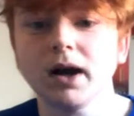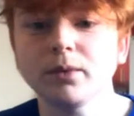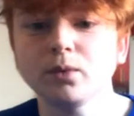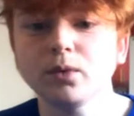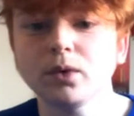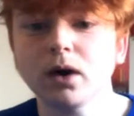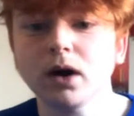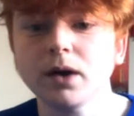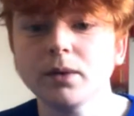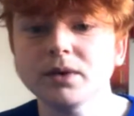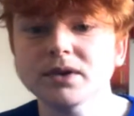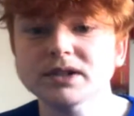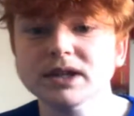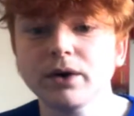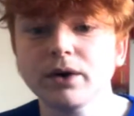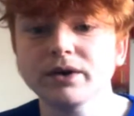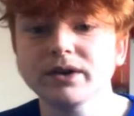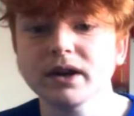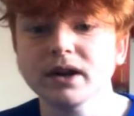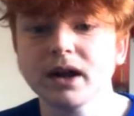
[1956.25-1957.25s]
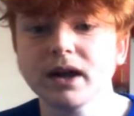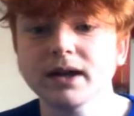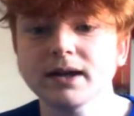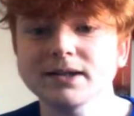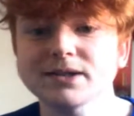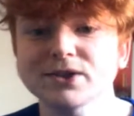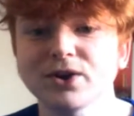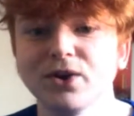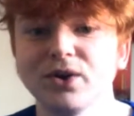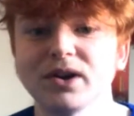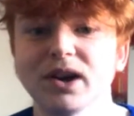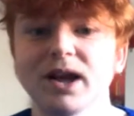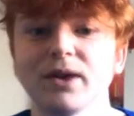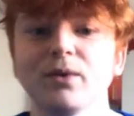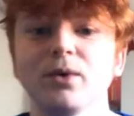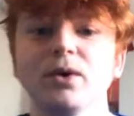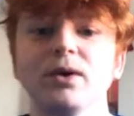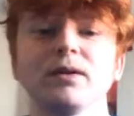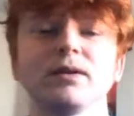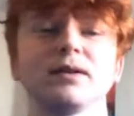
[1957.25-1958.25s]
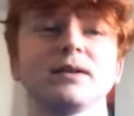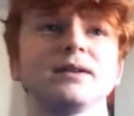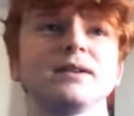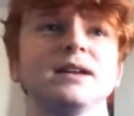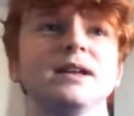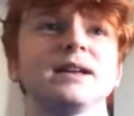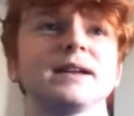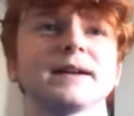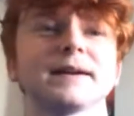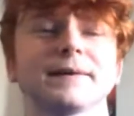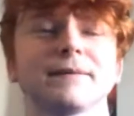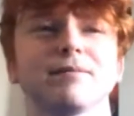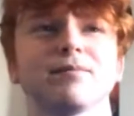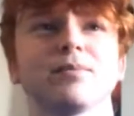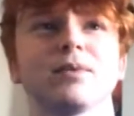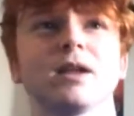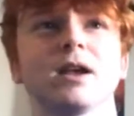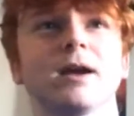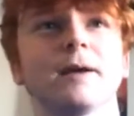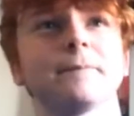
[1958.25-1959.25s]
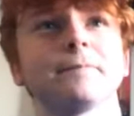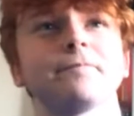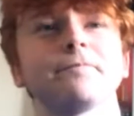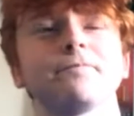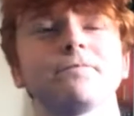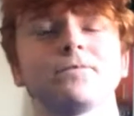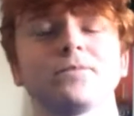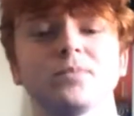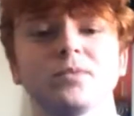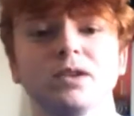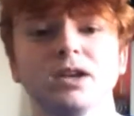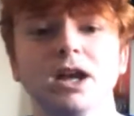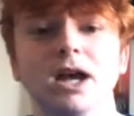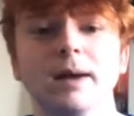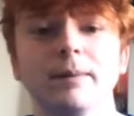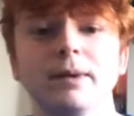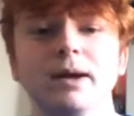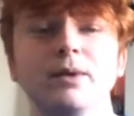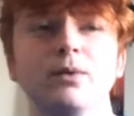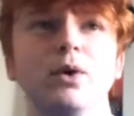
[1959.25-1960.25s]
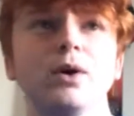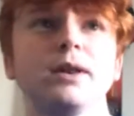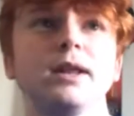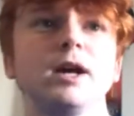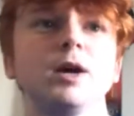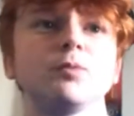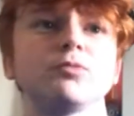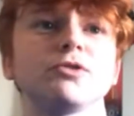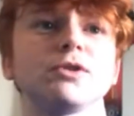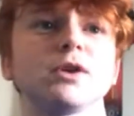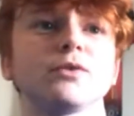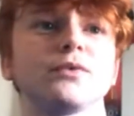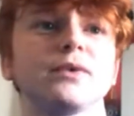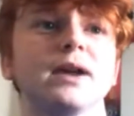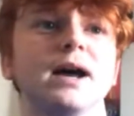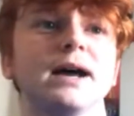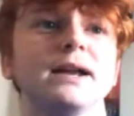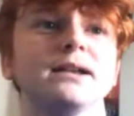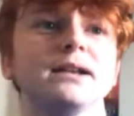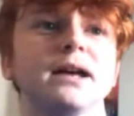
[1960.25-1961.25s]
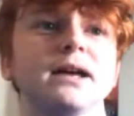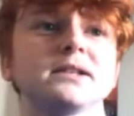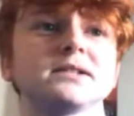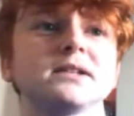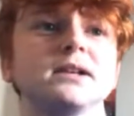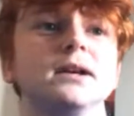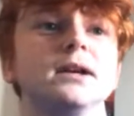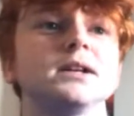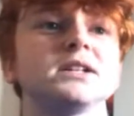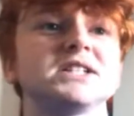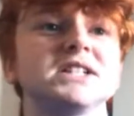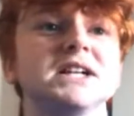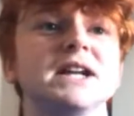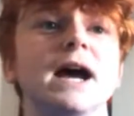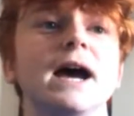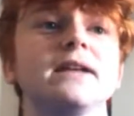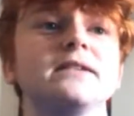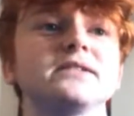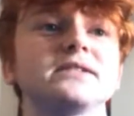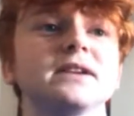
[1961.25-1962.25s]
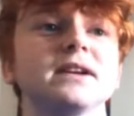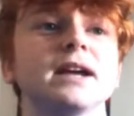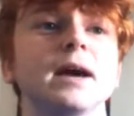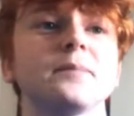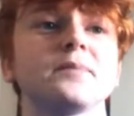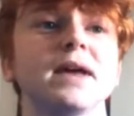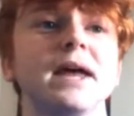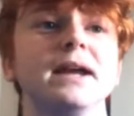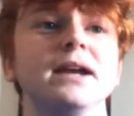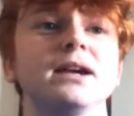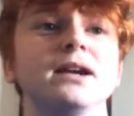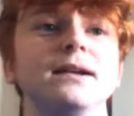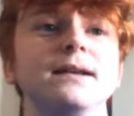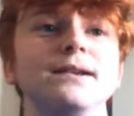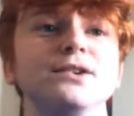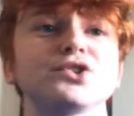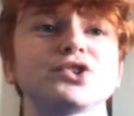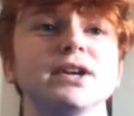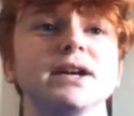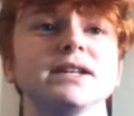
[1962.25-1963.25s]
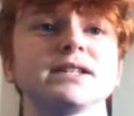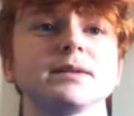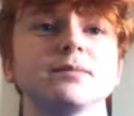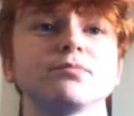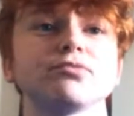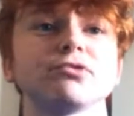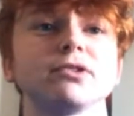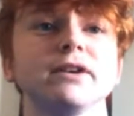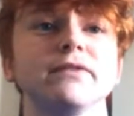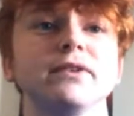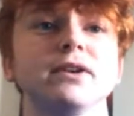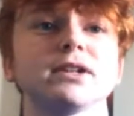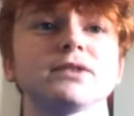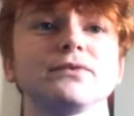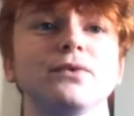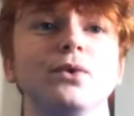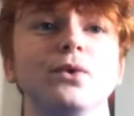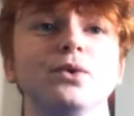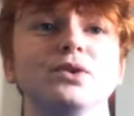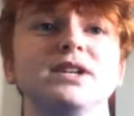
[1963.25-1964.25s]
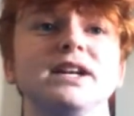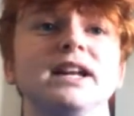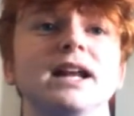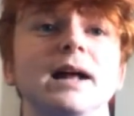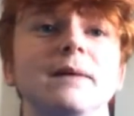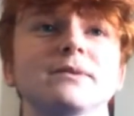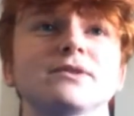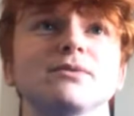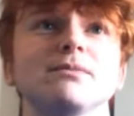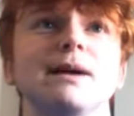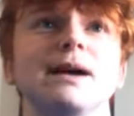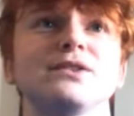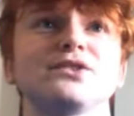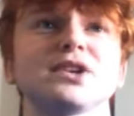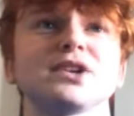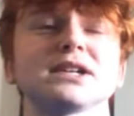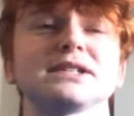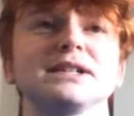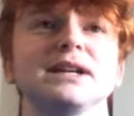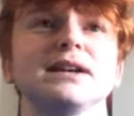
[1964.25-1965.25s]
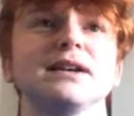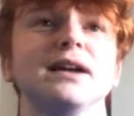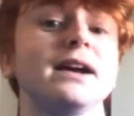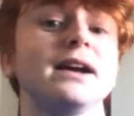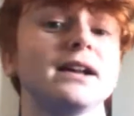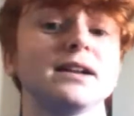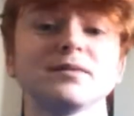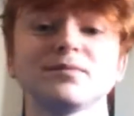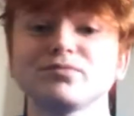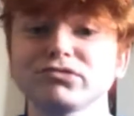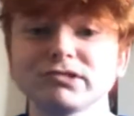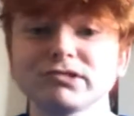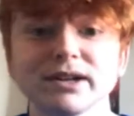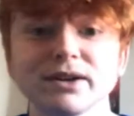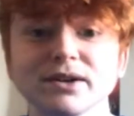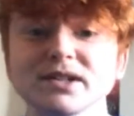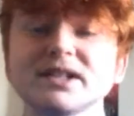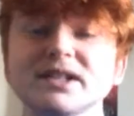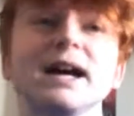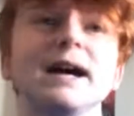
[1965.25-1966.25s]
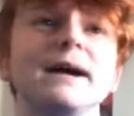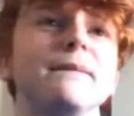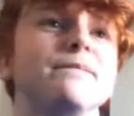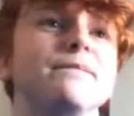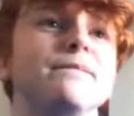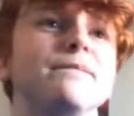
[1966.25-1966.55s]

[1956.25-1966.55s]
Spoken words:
Oh, I was out in United. Scored like what? Yeah, mate. 1-0. Bruno Fernandes. Dean Henderson kept 8 clean sheets in previous 14 apps for Manchester United. Pretty good stat.